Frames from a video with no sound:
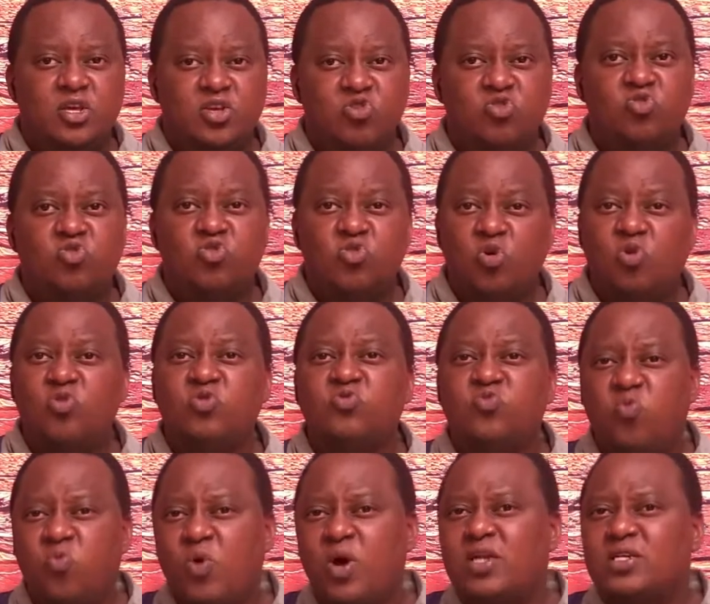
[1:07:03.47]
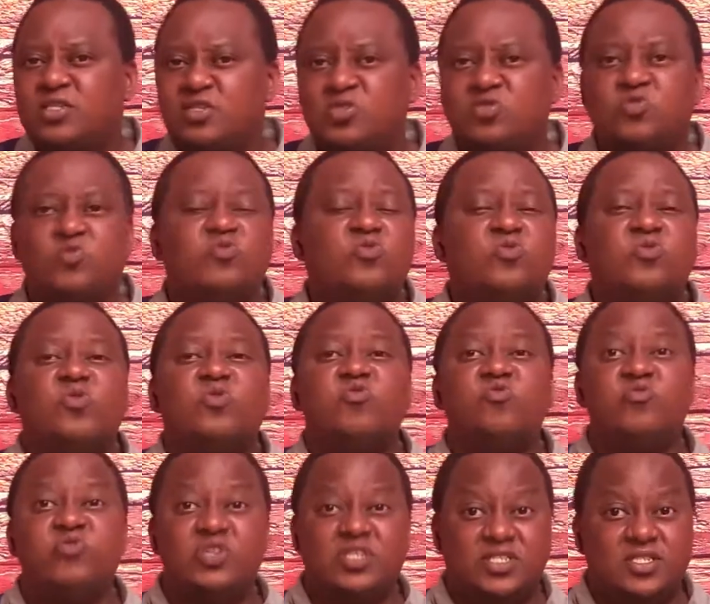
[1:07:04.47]
You don't want to
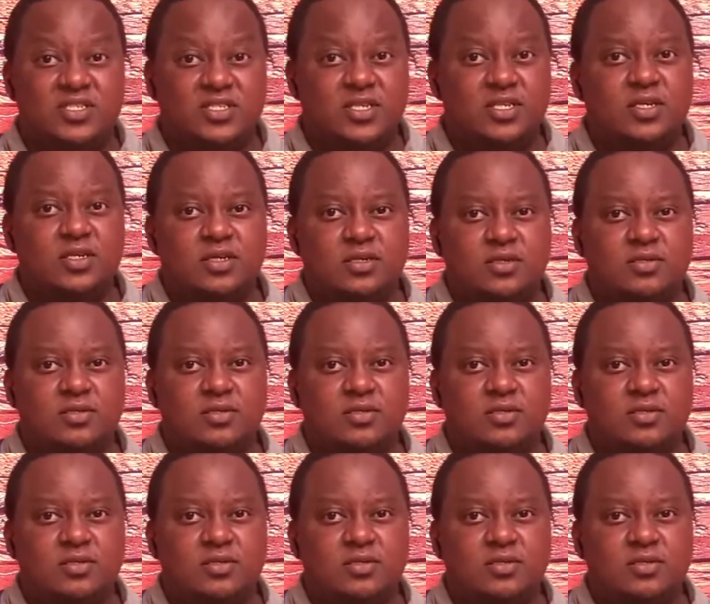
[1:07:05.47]
risk.